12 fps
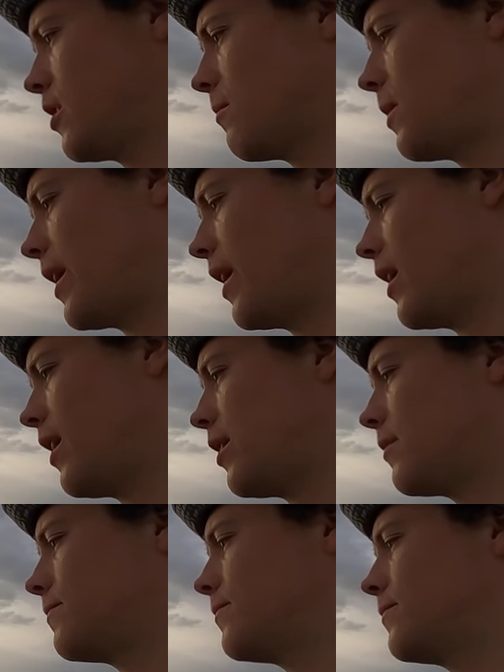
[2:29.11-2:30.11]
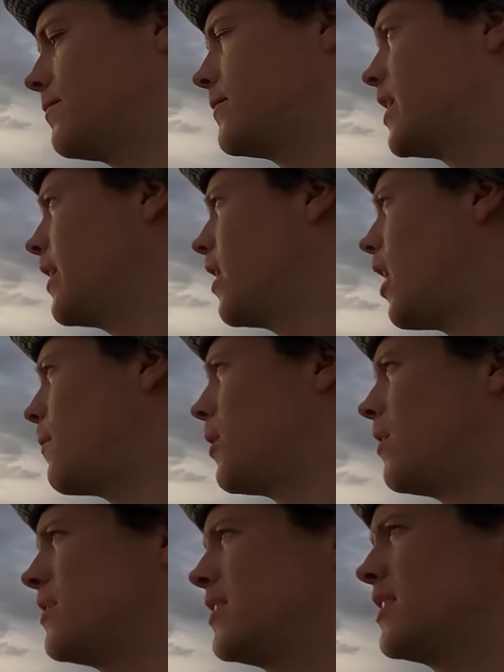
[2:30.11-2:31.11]
The bloody uh, TD
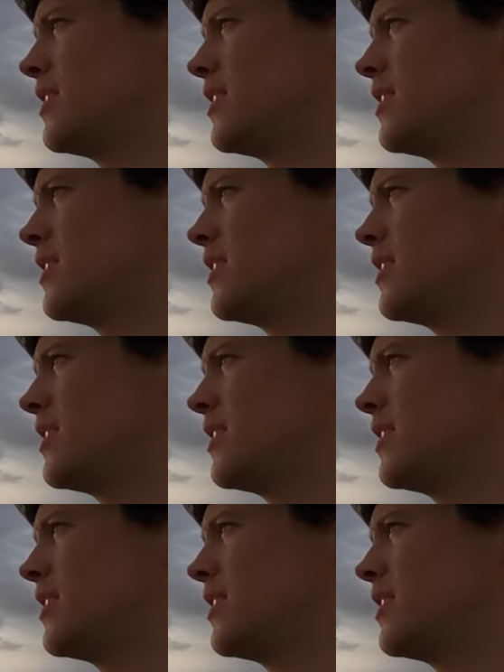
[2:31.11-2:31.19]
Hyper.